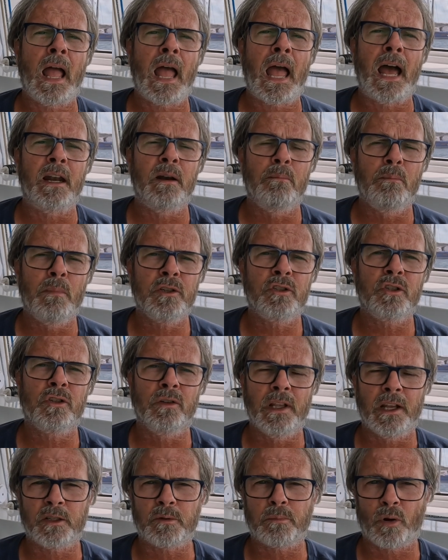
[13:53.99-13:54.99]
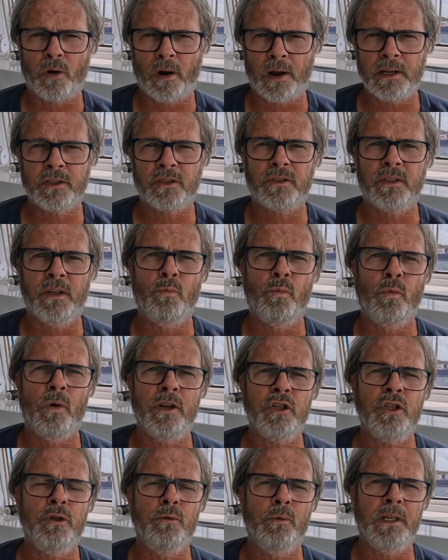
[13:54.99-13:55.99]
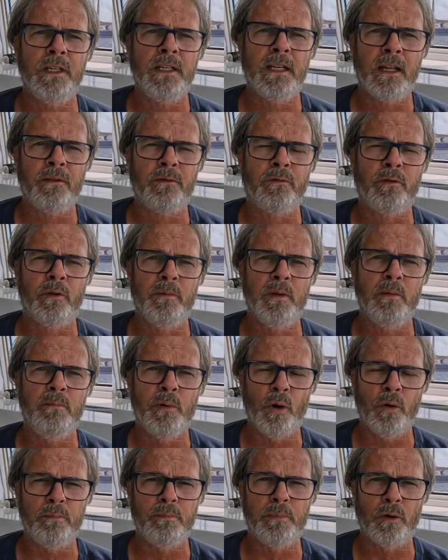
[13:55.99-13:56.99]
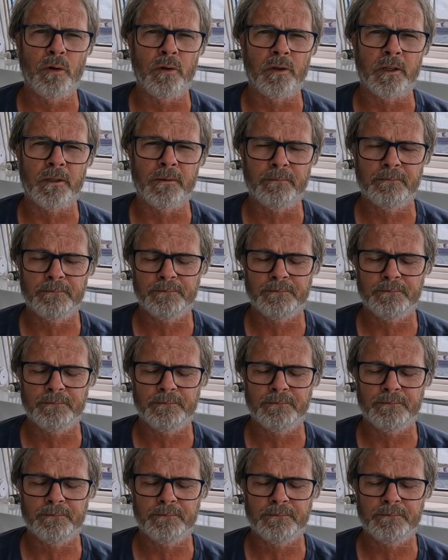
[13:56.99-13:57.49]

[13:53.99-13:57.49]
at a much less price than what you would get from the boat builder.